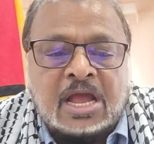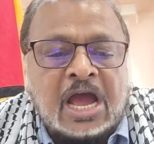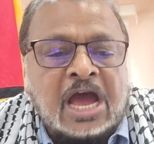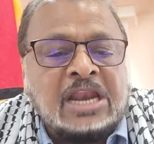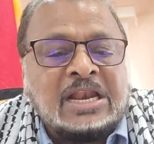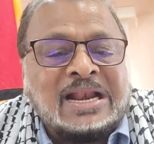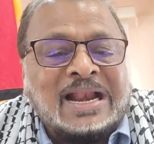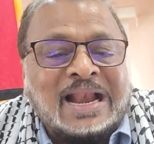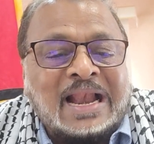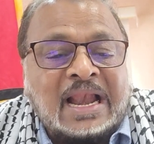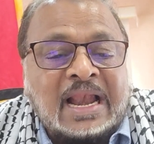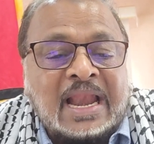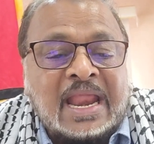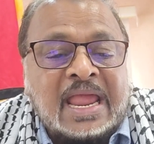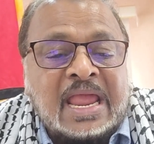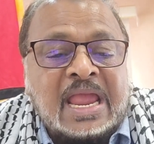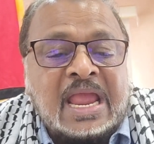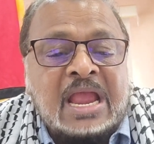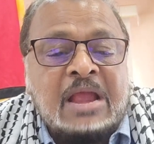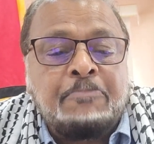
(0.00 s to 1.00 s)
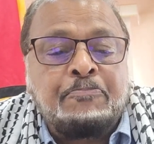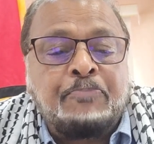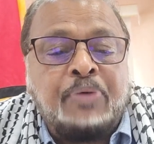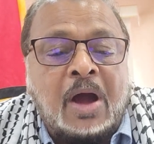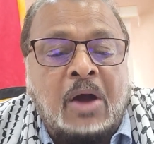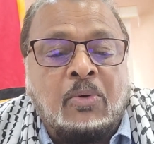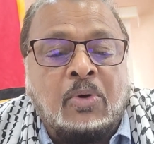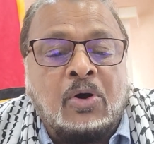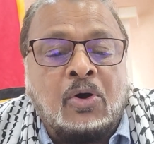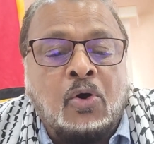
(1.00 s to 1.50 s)
and cling
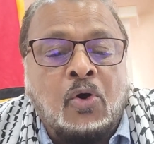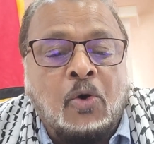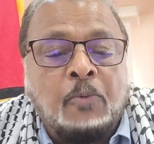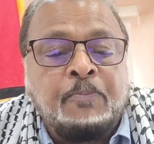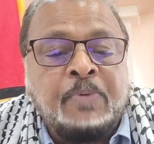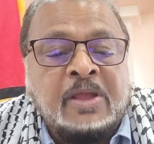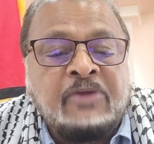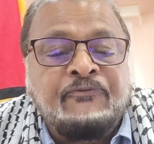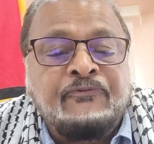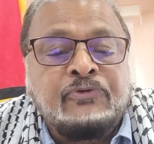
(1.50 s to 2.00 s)
power, hoping